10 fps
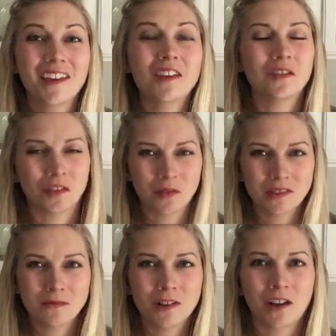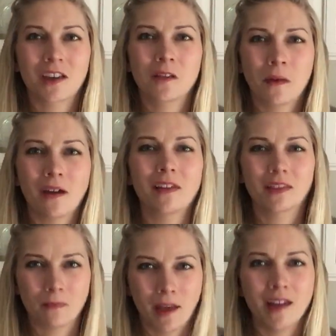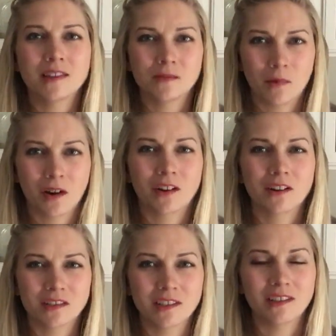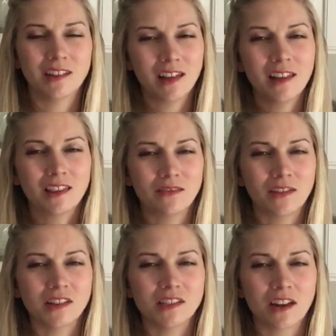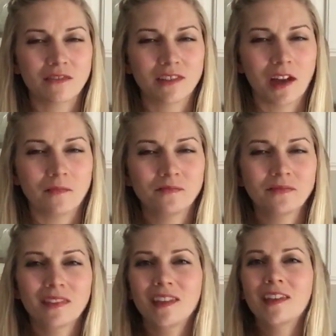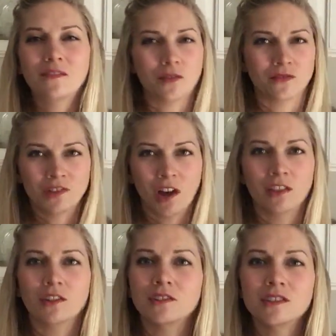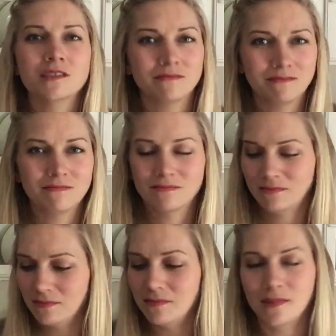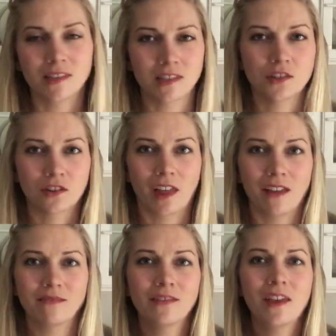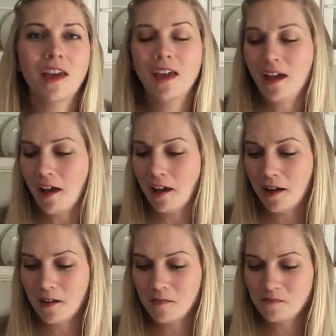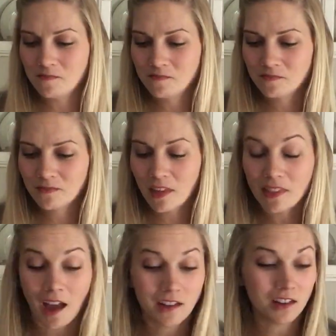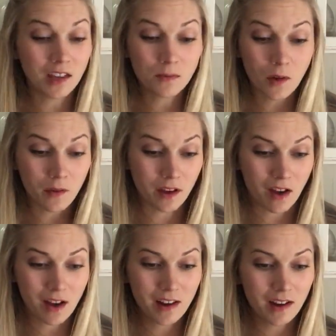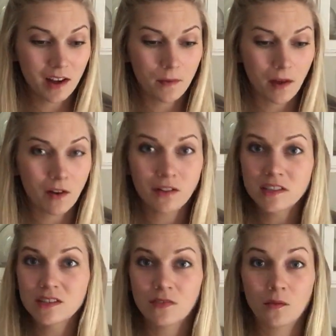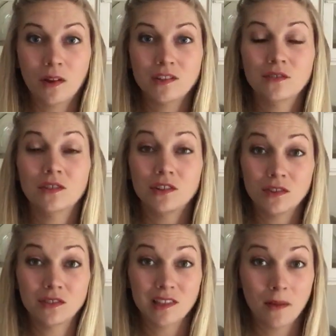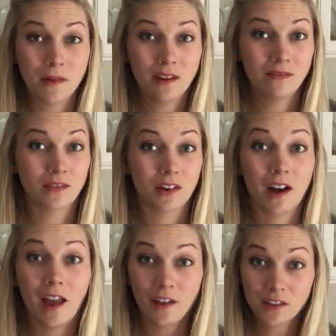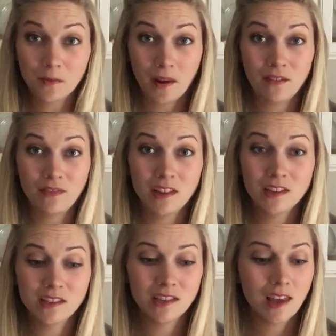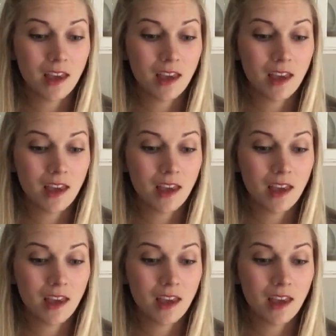You know the ones I'm talking about, like the pens and markers and the fun stuff. Yeah, if you have toddlers, this is your life. I could keep going on about all the different ways you can use lemon for health benefits.